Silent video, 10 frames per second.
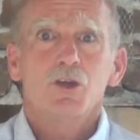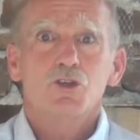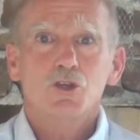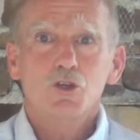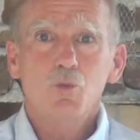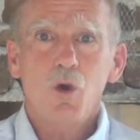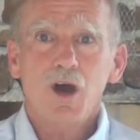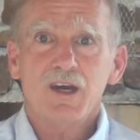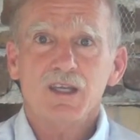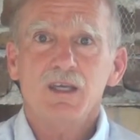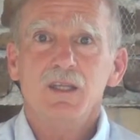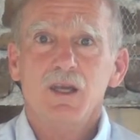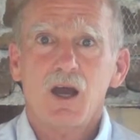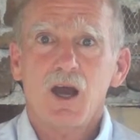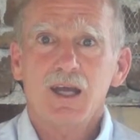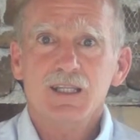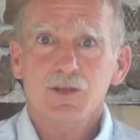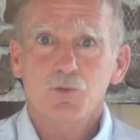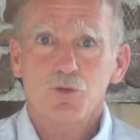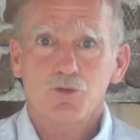do you want in the kinds
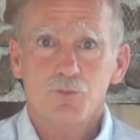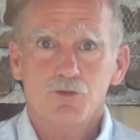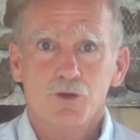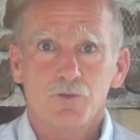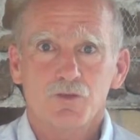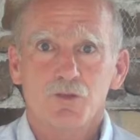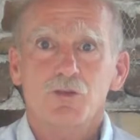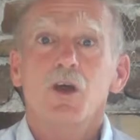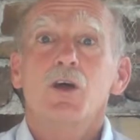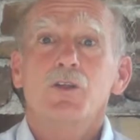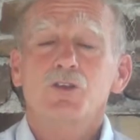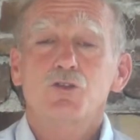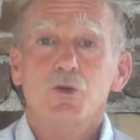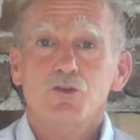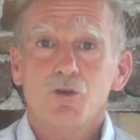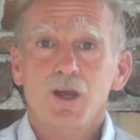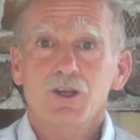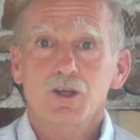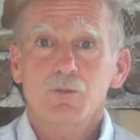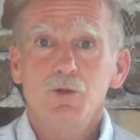of worship services that you're
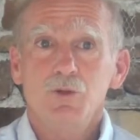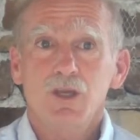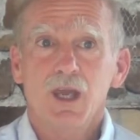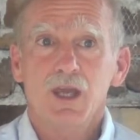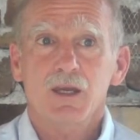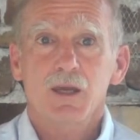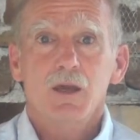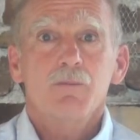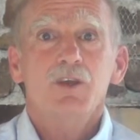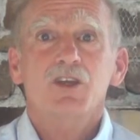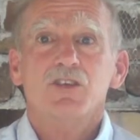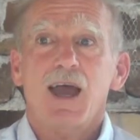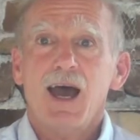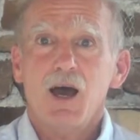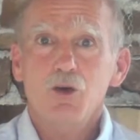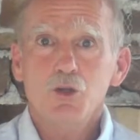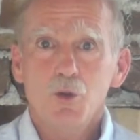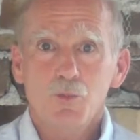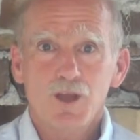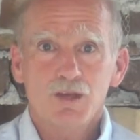trying to communicate? Because how
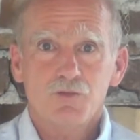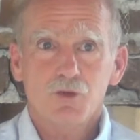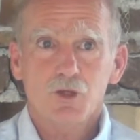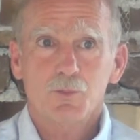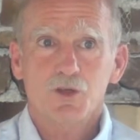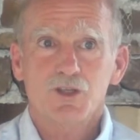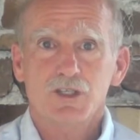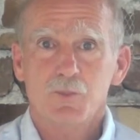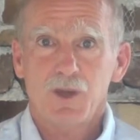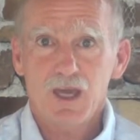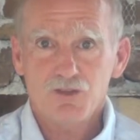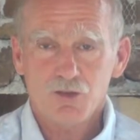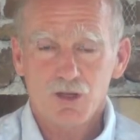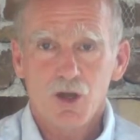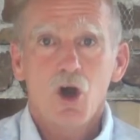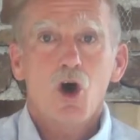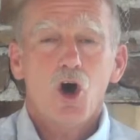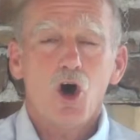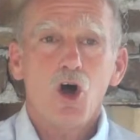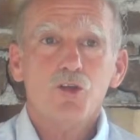you arrange for the participation
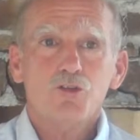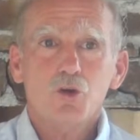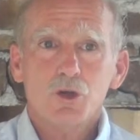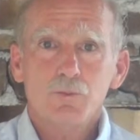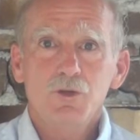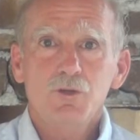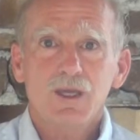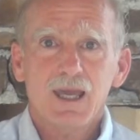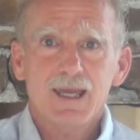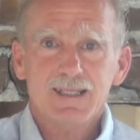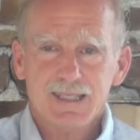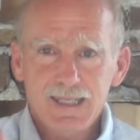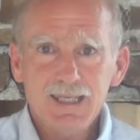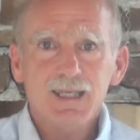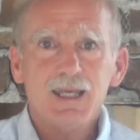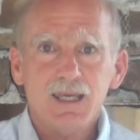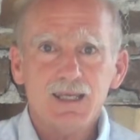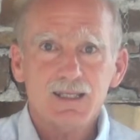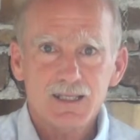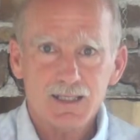also communicates in
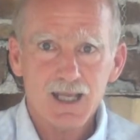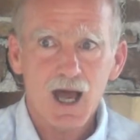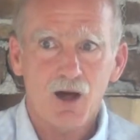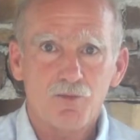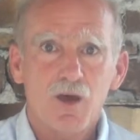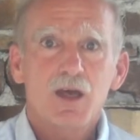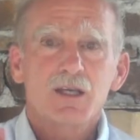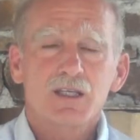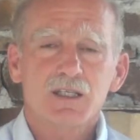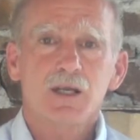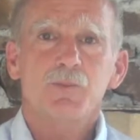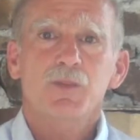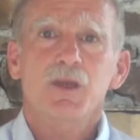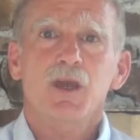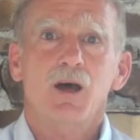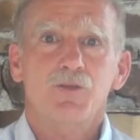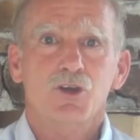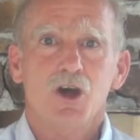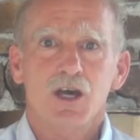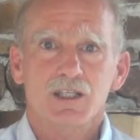itself something of the
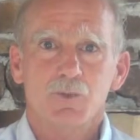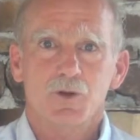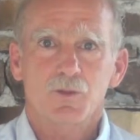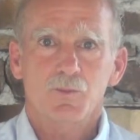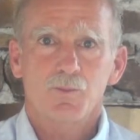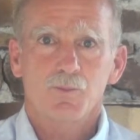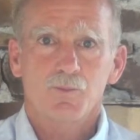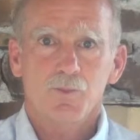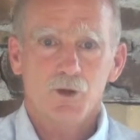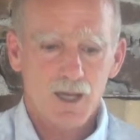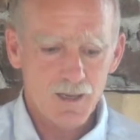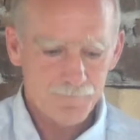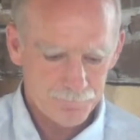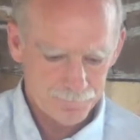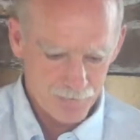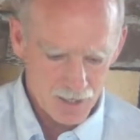gospel. Okay?